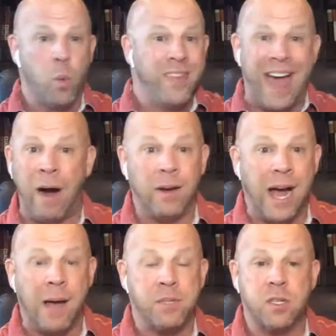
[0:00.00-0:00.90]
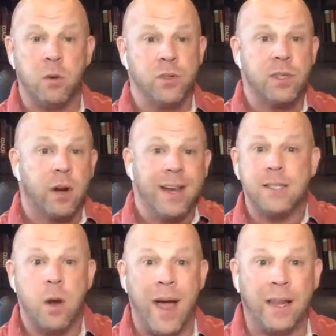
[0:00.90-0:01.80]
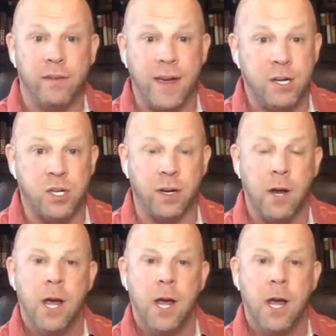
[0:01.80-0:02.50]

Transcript: Without obstacles, there is no elevation.